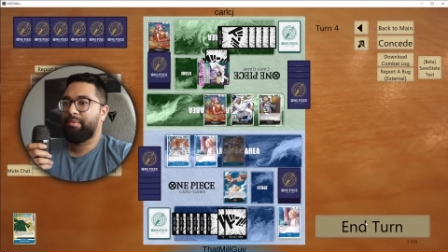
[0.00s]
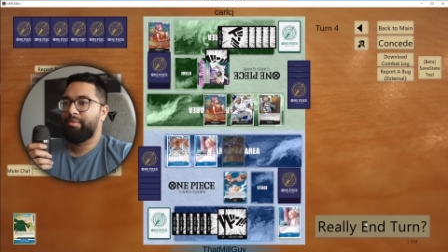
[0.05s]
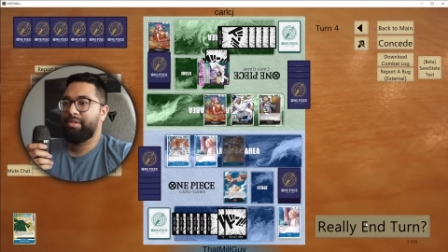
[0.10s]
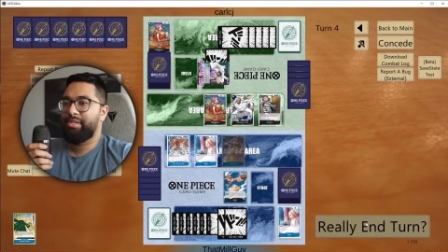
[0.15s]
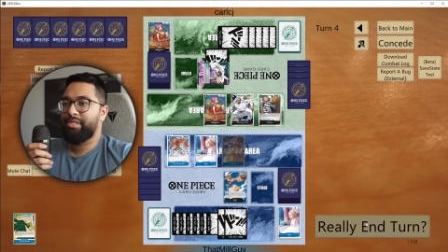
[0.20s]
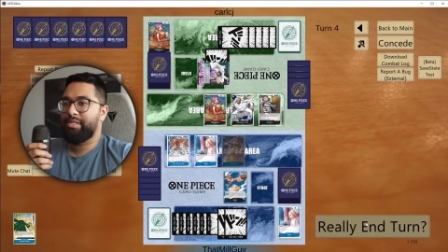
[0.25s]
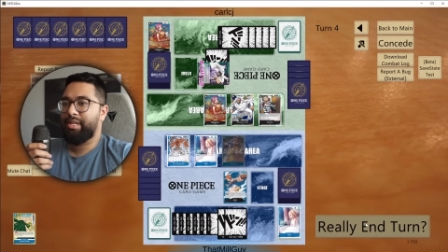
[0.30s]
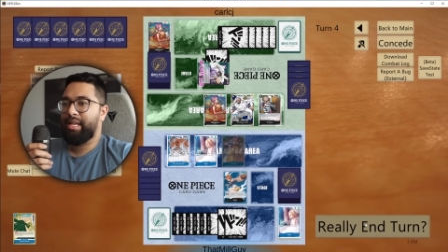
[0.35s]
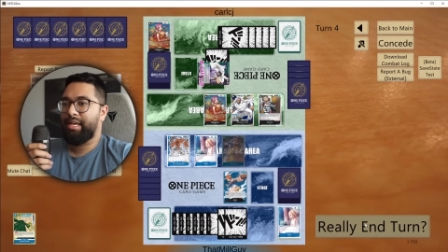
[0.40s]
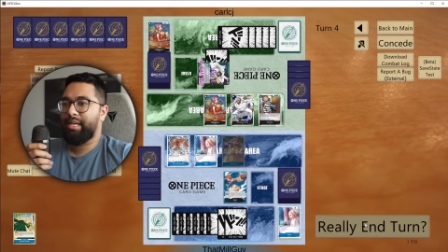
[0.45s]

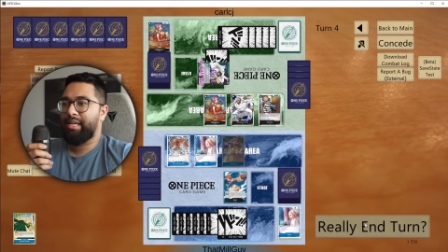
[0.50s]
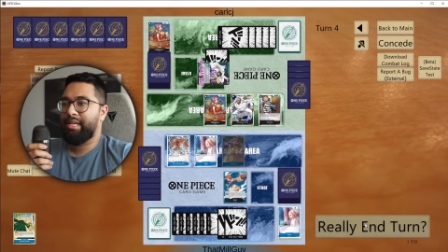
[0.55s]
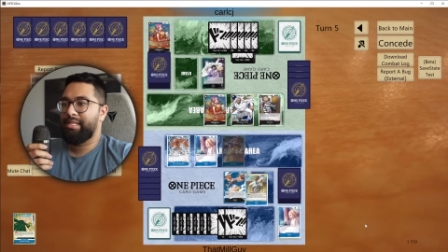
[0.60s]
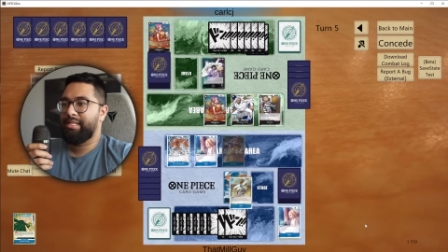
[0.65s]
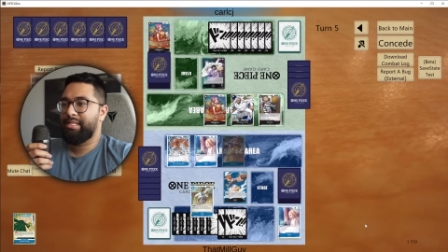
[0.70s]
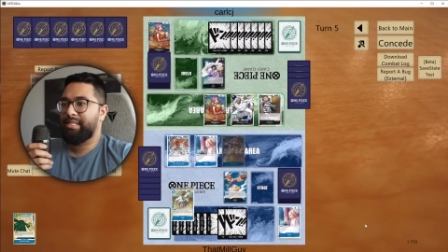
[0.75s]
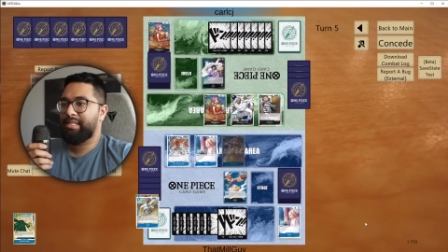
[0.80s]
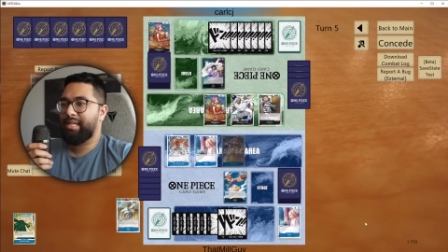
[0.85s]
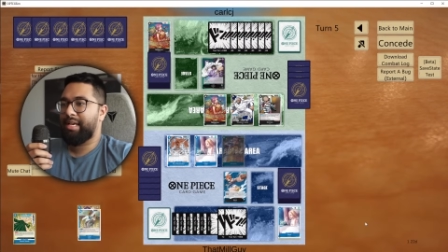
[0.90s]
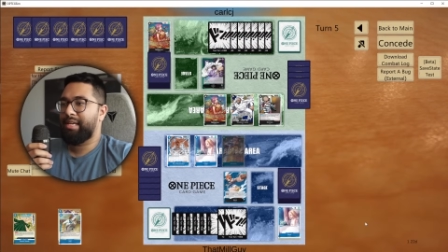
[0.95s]
which is like
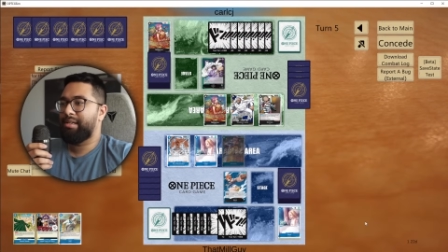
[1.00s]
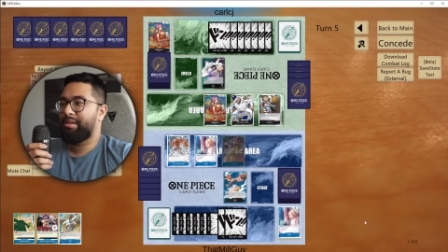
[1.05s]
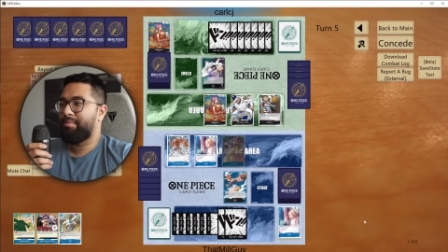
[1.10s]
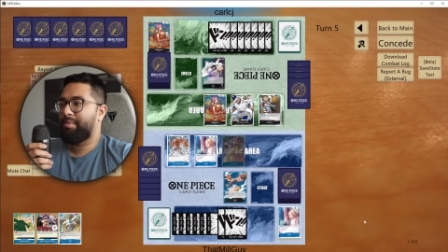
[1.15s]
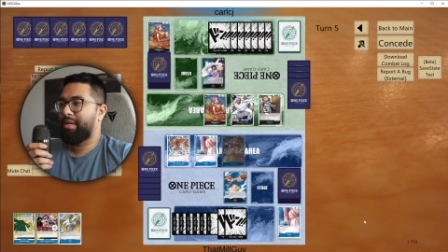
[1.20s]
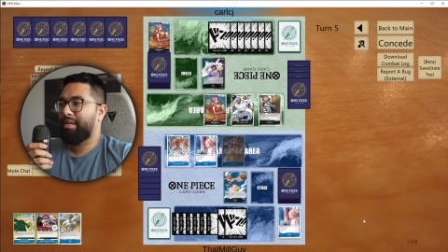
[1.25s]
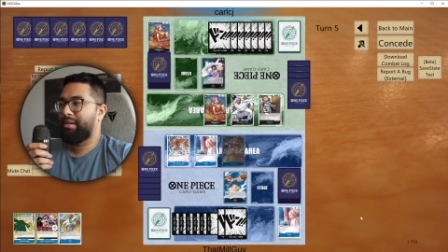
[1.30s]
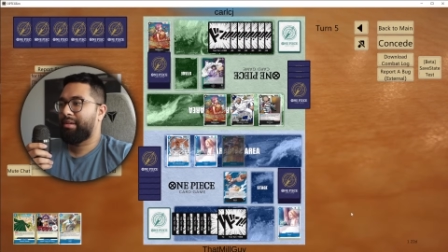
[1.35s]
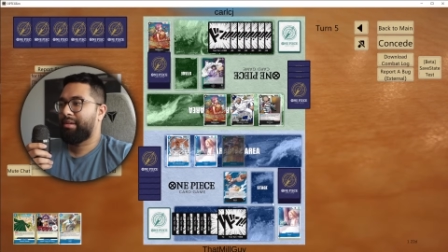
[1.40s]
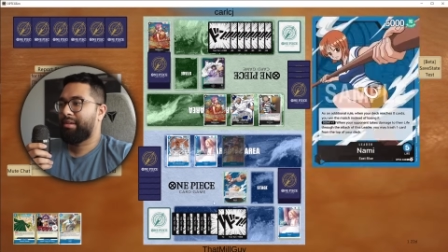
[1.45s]
insane to
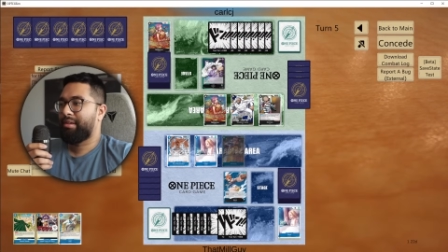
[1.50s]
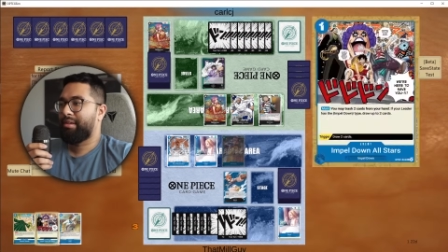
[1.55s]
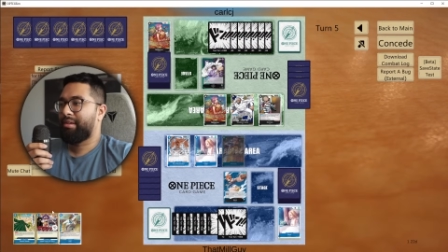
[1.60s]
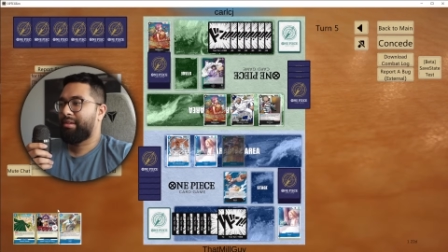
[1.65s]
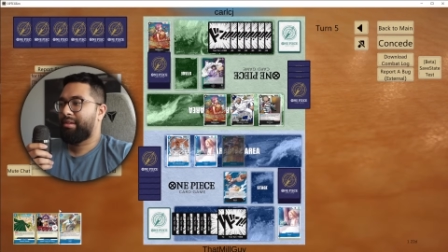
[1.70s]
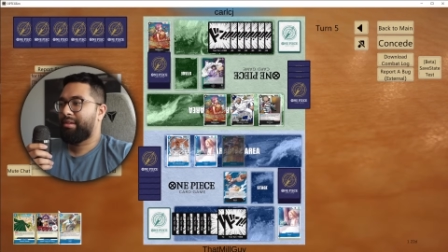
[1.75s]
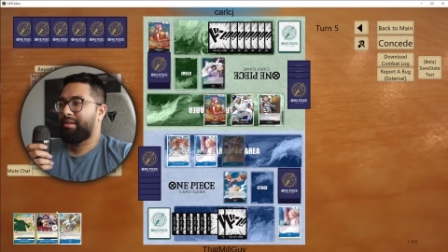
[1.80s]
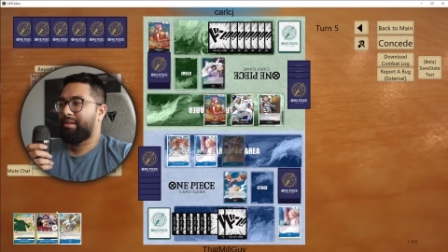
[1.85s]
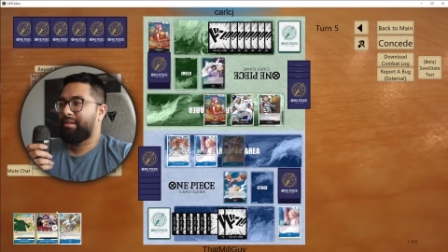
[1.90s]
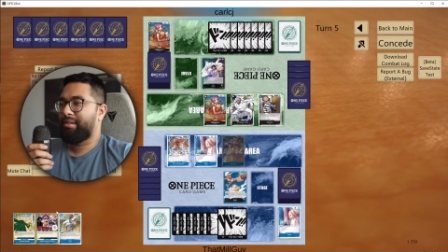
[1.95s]
me.
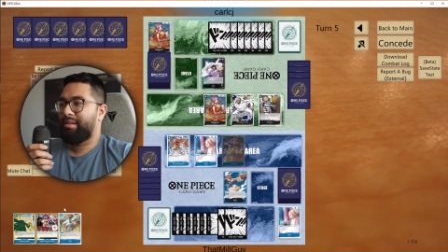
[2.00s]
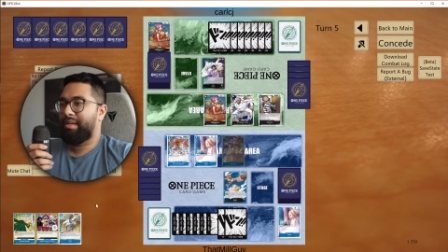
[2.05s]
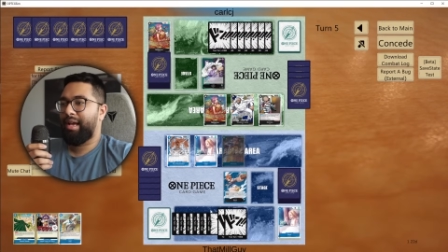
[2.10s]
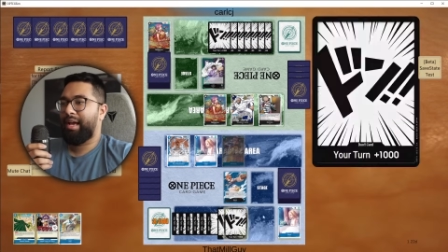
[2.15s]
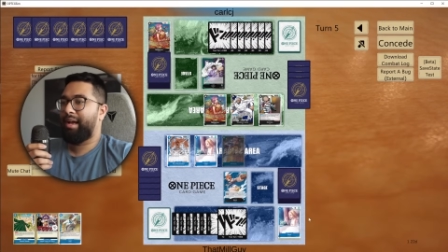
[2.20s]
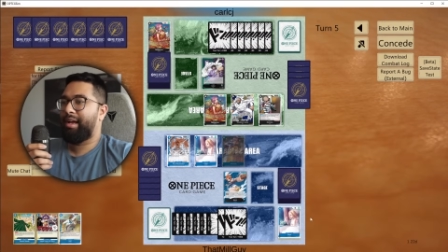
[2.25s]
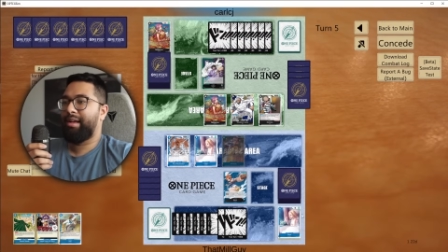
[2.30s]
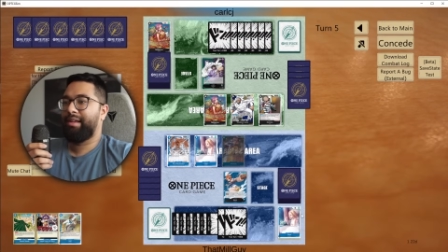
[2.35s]
Yeah,